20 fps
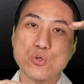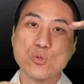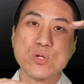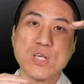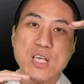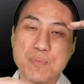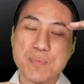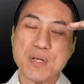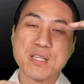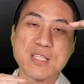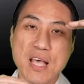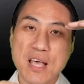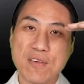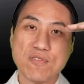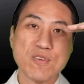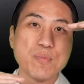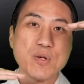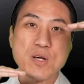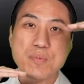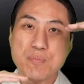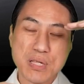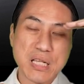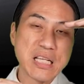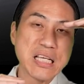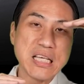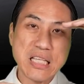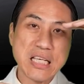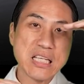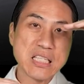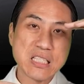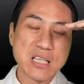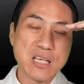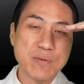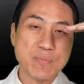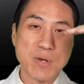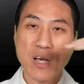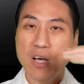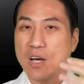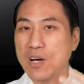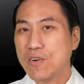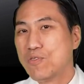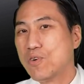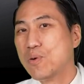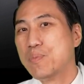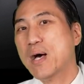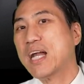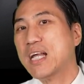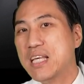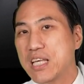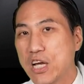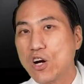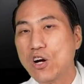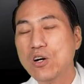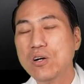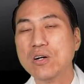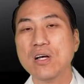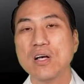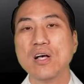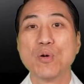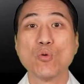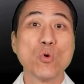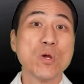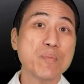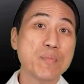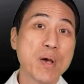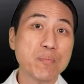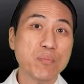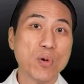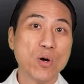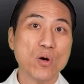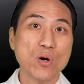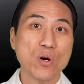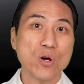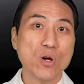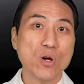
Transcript: to keep his AFib completely asleep for about a year. But remember,